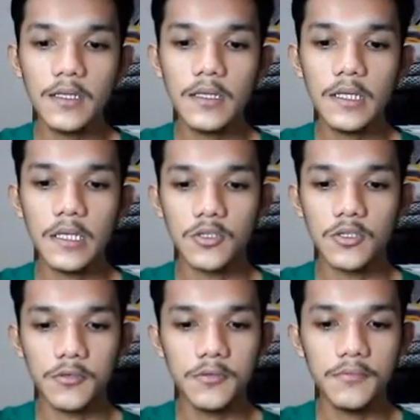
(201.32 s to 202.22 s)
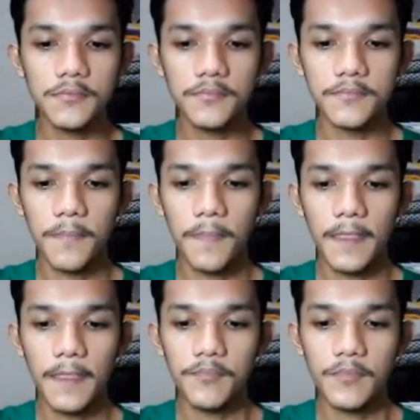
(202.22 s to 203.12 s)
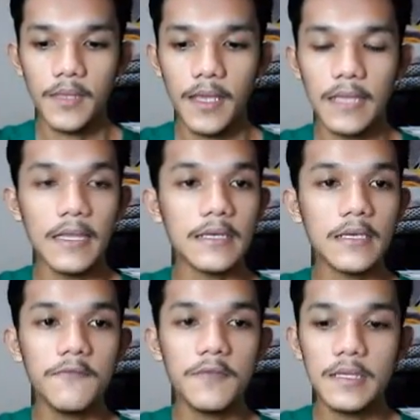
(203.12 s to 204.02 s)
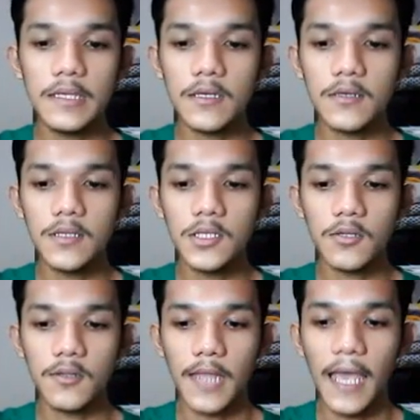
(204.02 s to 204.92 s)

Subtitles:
an integer, and given the conditional